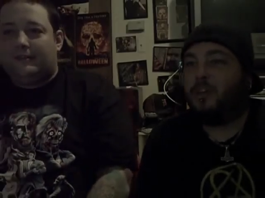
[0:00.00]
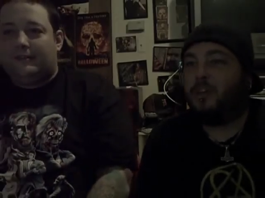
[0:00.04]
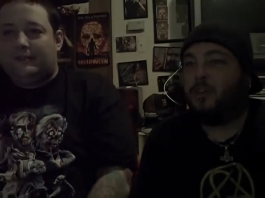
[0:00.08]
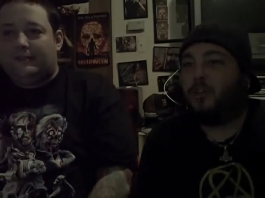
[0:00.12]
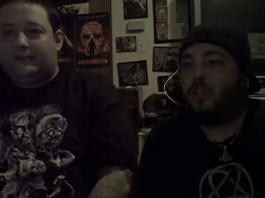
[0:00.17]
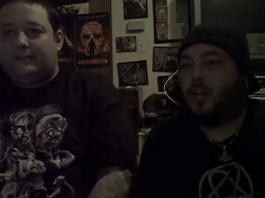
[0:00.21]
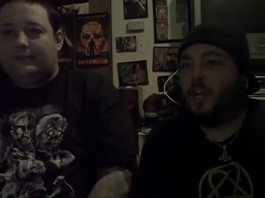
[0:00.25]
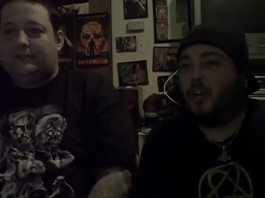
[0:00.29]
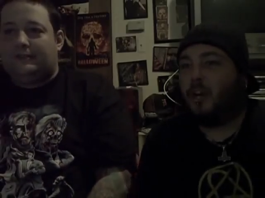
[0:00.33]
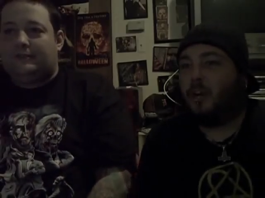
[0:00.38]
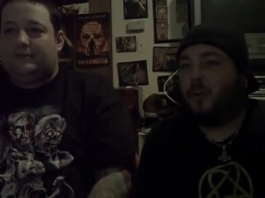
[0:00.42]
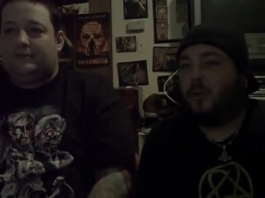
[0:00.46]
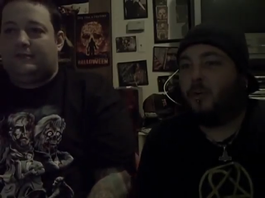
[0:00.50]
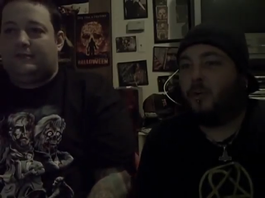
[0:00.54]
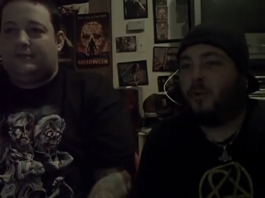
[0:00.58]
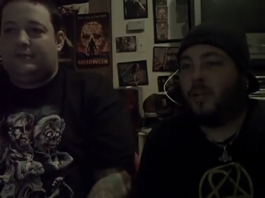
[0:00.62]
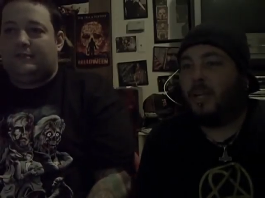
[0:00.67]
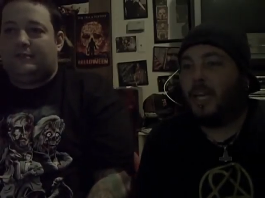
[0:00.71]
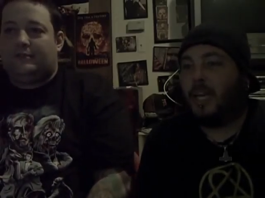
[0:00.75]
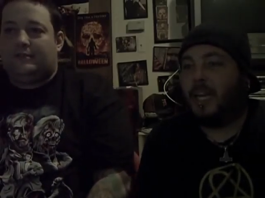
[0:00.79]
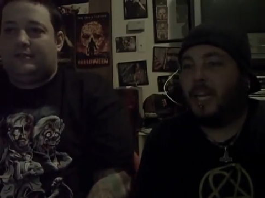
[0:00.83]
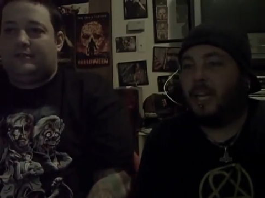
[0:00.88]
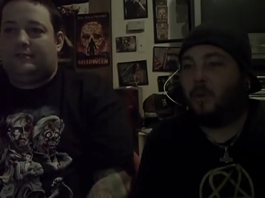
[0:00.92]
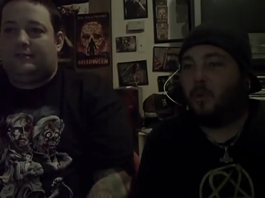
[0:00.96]
Speaker 1: you go
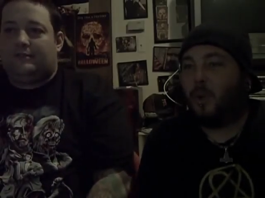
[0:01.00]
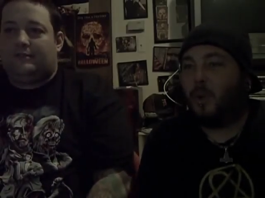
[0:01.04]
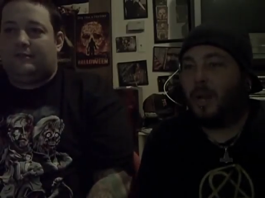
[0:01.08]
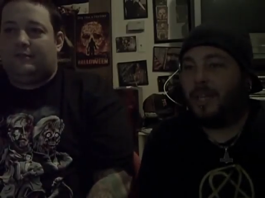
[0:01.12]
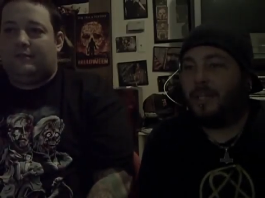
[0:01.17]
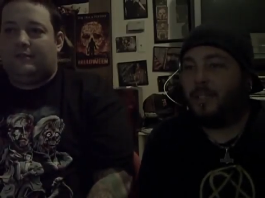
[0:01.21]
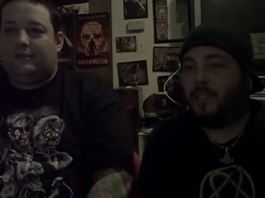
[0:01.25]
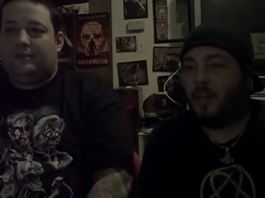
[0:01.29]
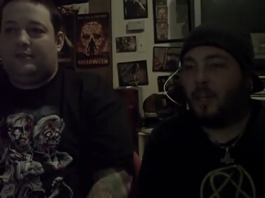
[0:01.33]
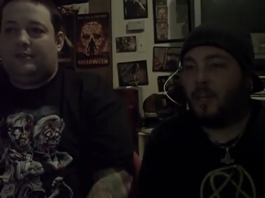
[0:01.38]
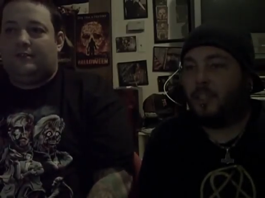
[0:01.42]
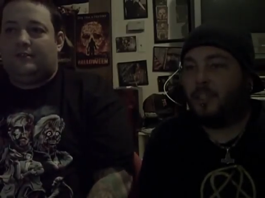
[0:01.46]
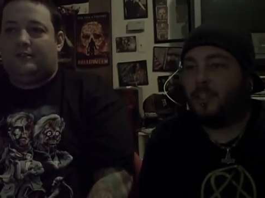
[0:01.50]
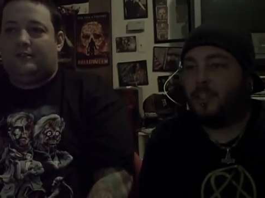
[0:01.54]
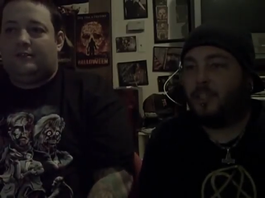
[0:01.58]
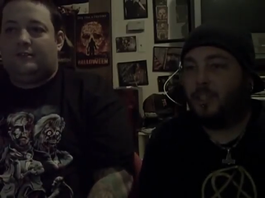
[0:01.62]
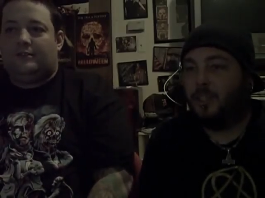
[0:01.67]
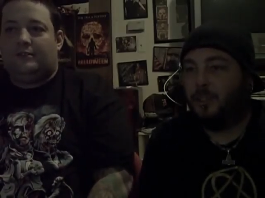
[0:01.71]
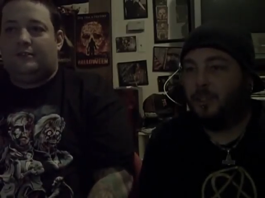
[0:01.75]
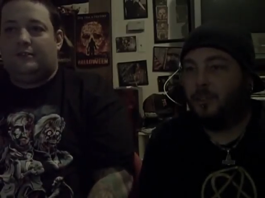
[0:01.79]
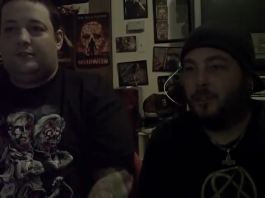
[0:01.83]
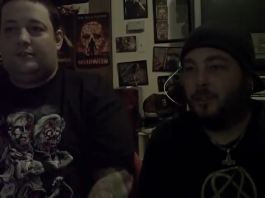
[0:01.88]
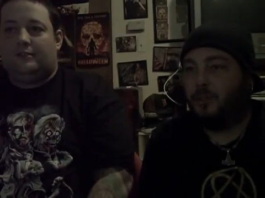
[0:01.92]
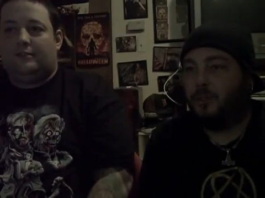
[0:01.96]
in a Red Dawn
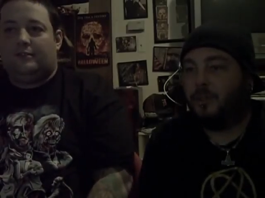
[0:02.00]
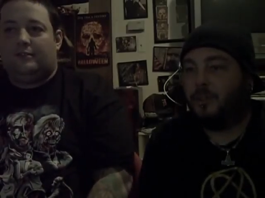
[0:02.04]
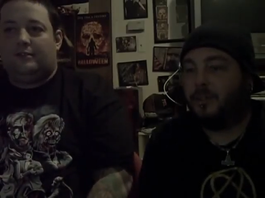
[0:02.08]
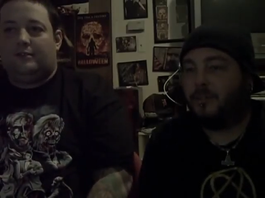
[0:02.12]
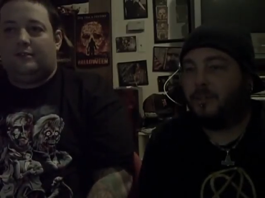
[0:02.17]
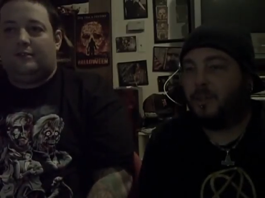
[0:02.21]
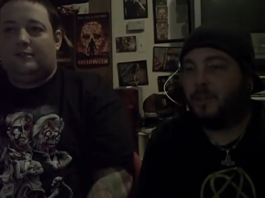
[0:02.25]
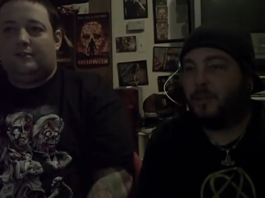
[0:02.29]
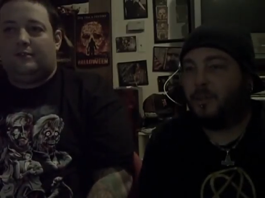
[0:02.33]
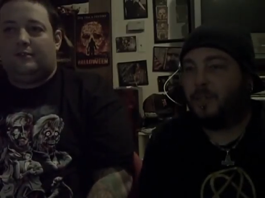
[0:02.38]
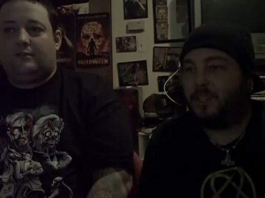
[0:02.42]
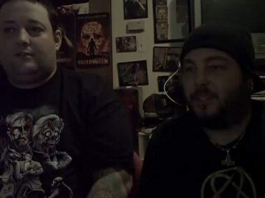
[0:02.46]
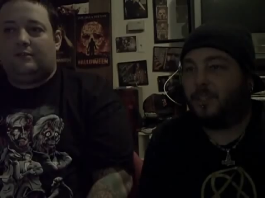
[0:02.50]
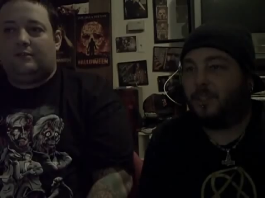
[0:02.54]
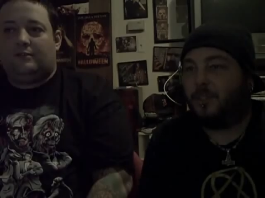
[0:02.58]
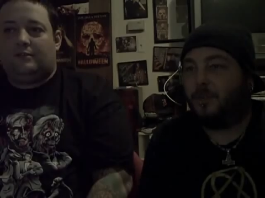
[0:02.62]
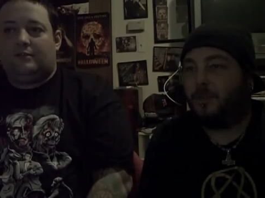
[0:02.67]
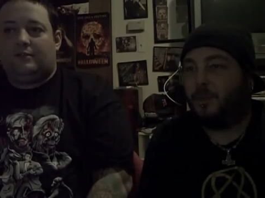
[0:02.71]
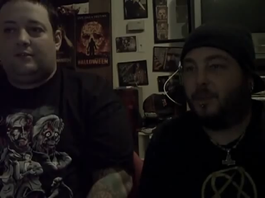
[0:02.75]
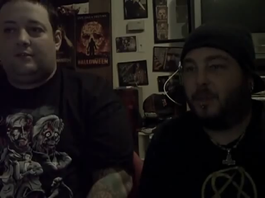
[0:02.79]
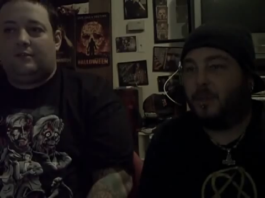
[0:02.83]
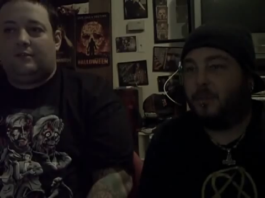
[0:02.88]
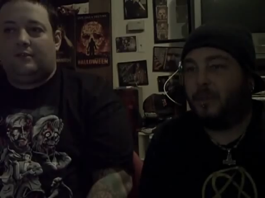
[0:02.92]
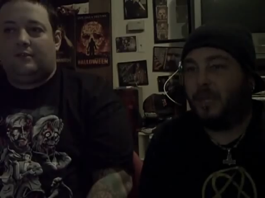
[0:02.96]
2 if there wasn't a
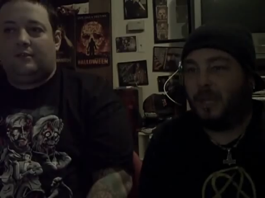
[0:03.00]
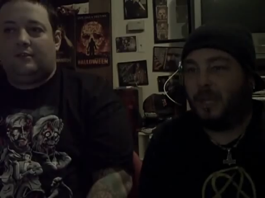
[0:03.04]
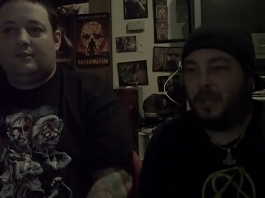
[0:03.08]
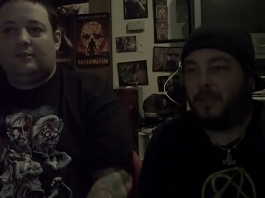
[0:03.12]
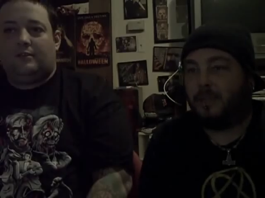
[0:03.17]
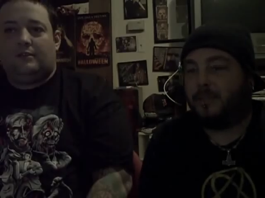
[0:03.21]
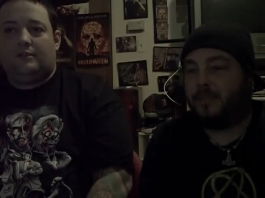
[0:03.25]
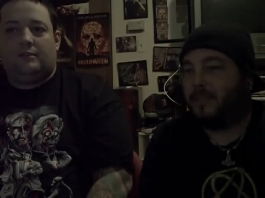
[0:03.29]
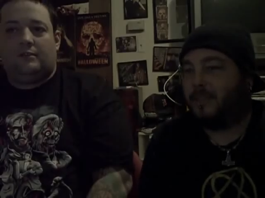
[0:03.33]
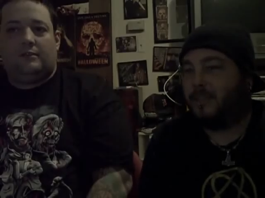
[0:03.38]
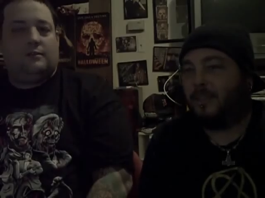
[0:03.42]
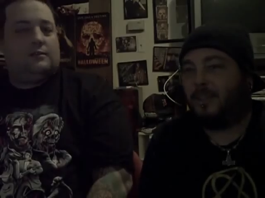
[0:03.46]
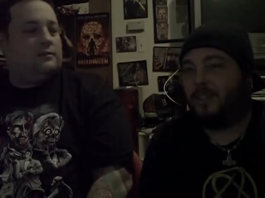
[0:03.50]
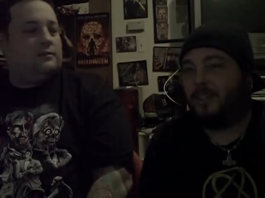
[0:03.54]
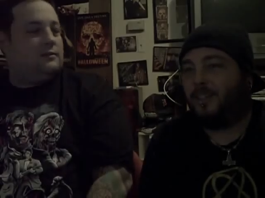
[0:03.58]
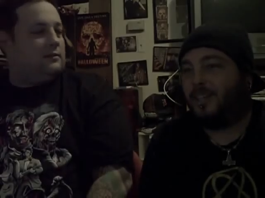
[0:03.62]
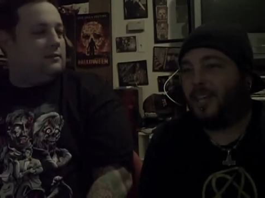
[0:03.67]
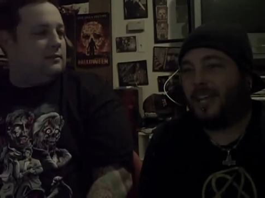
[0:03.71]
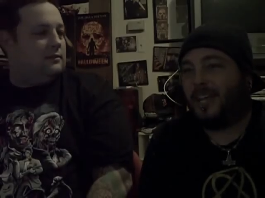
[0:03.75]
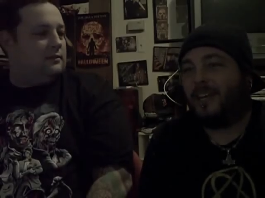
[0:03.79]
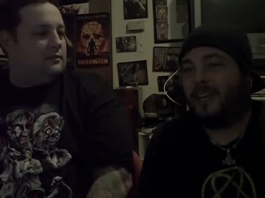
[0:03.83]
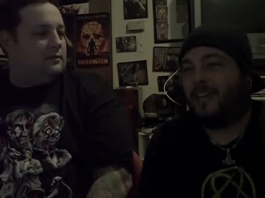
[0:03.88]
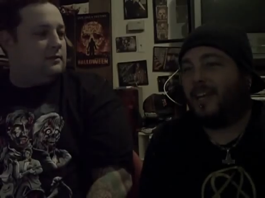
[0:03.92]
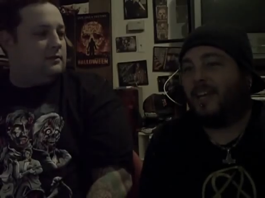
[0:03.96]
remake? The, you
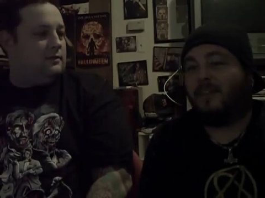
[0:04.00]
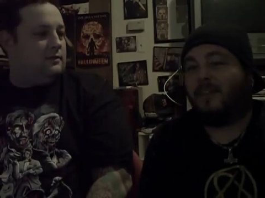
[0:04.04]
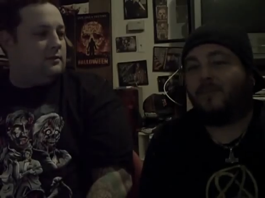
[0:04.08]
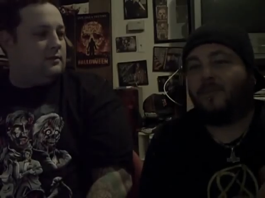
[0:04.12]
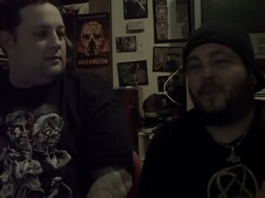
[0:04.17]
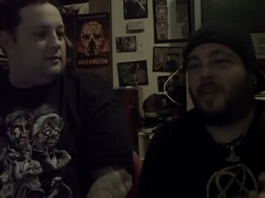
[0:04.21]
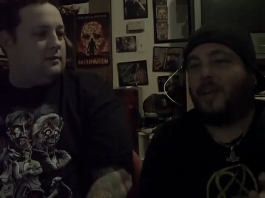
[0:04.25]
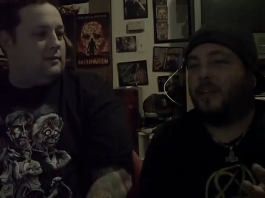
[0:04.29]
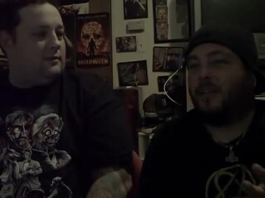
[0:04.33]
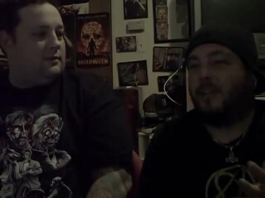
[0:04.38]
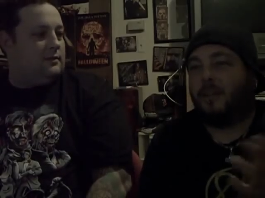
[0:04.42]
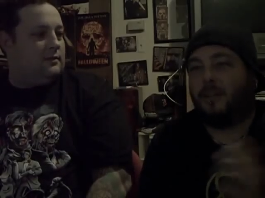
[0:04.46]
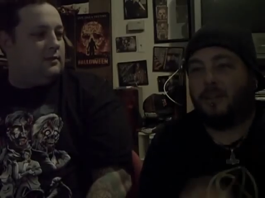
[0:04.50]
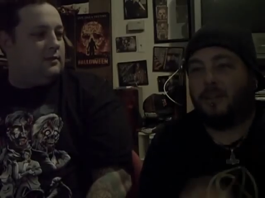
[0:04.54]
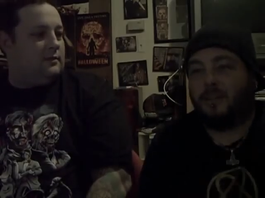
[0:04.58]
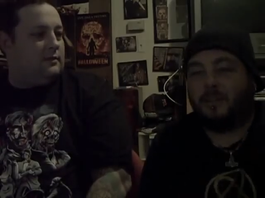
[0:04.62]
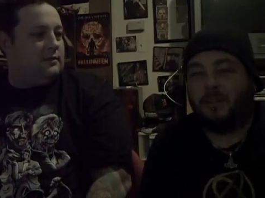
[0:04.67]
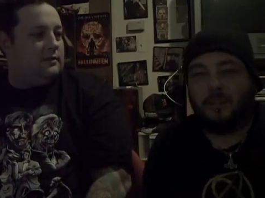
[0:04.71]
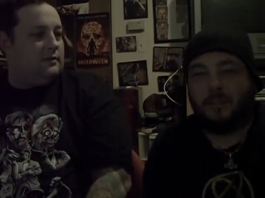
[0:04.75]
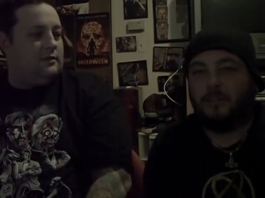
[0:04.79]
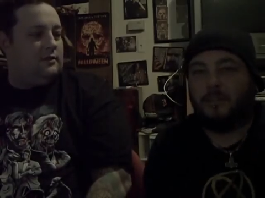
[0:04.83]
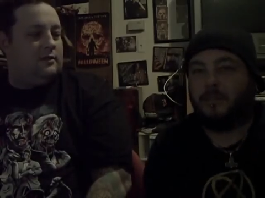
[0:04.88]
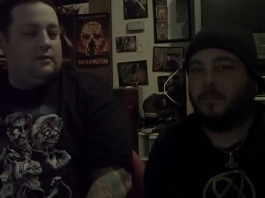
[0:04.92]
can't have Red Dawn 2.